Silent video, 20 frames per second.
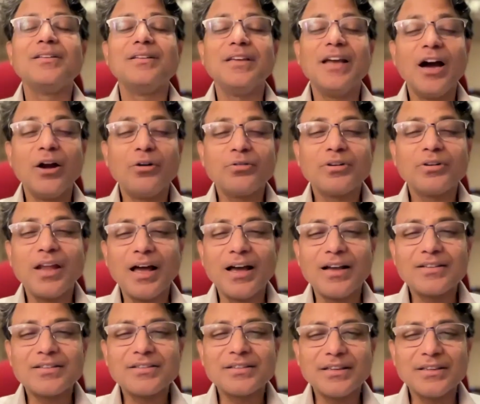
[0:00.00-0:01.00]
The
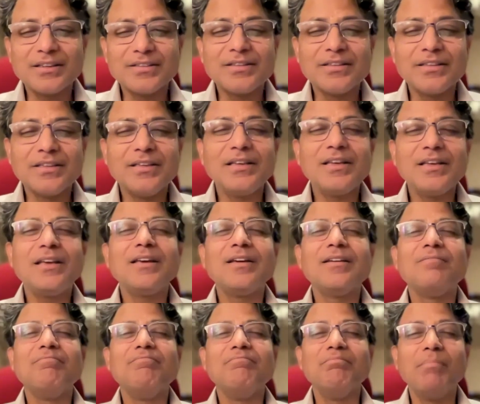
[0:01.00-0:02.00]
hourglass is the
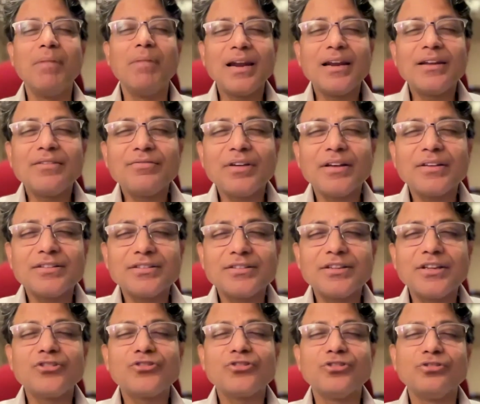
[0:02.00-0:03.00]

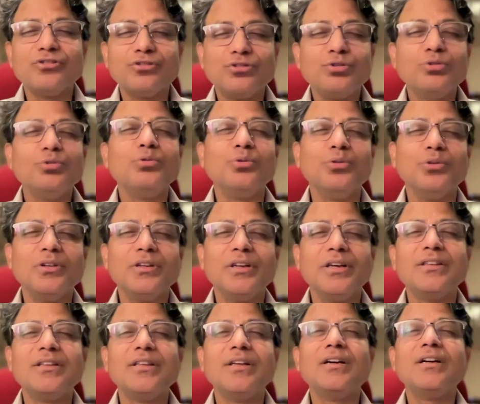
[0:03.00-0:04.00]
manifestation tool
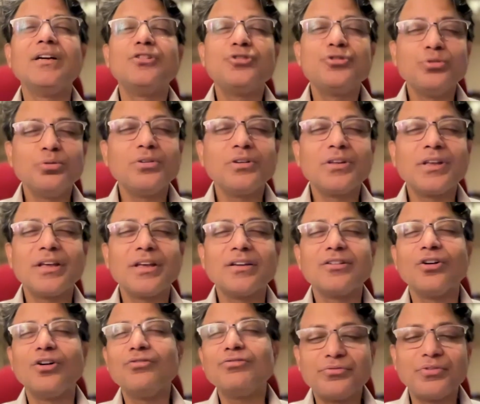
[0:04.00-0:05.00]
in the toolkit
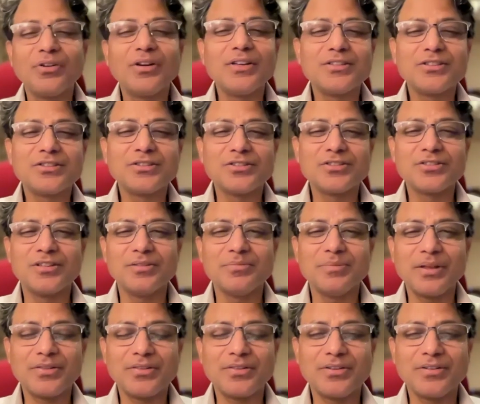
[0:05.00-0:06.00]
of Phyllis Krystal
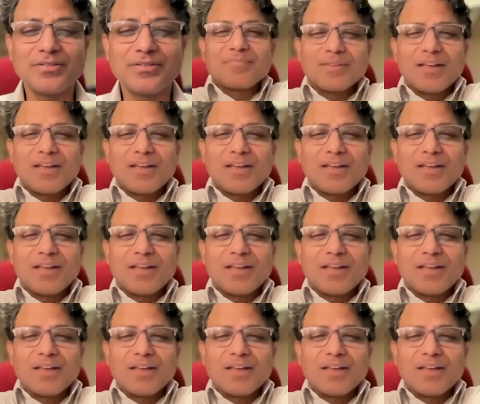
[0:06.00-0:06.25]
method.